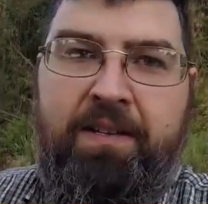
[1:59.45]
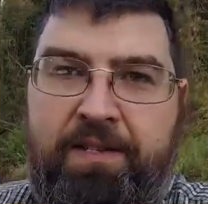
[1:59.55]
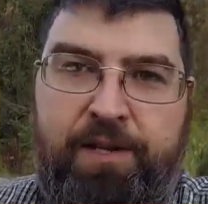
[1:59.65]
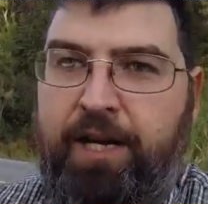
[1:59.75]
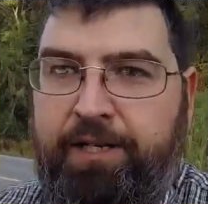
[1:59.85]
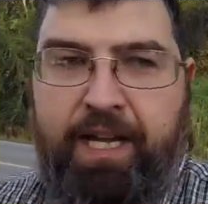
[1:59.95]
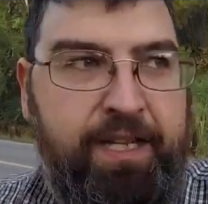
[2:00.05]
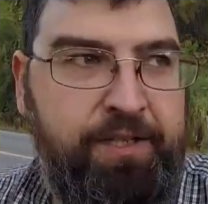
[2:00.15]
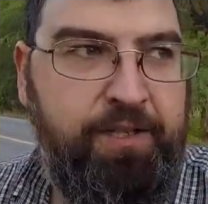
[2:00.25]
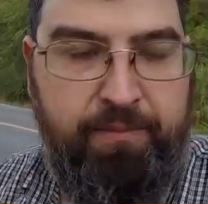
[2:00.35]
It's not
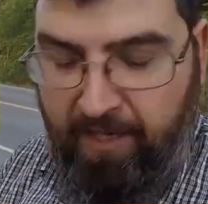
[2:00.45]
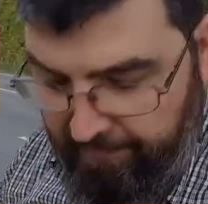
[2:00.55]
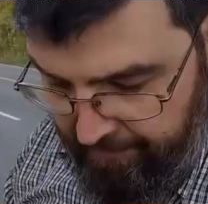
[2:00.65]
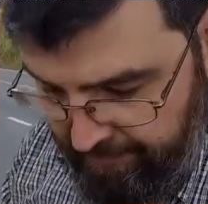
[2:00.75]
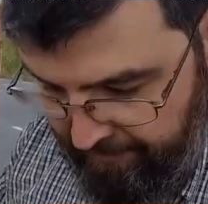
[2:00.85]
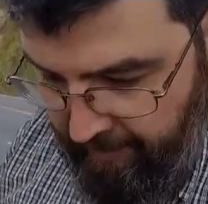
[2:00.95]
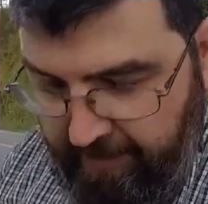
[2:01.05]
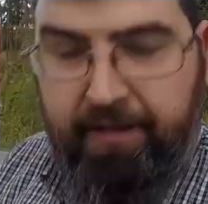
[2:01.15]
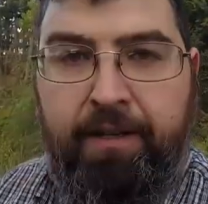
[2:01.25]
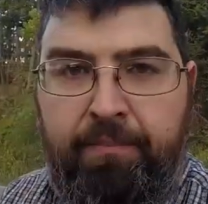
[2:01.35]
attached to the mufflers or
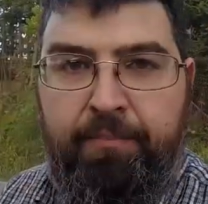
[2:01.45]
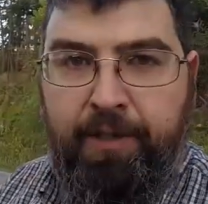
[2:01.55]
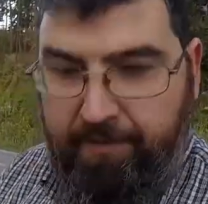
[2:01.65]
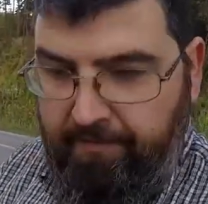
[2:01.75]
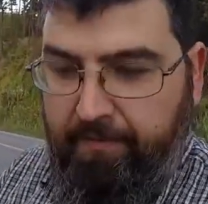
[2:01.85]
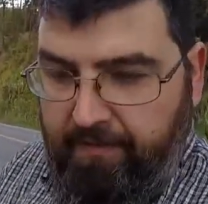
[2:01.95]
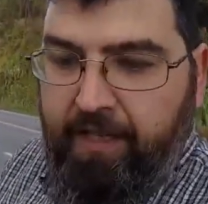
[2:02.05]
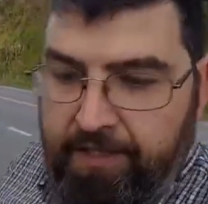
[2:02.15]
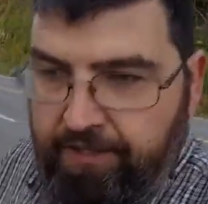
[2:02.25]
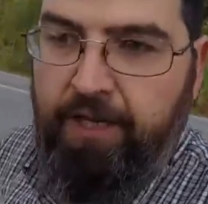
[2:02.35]
anything, but
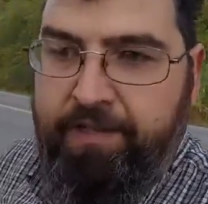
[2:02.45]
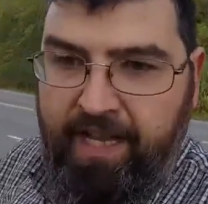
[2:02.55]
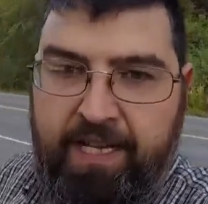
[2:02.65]
the exhaust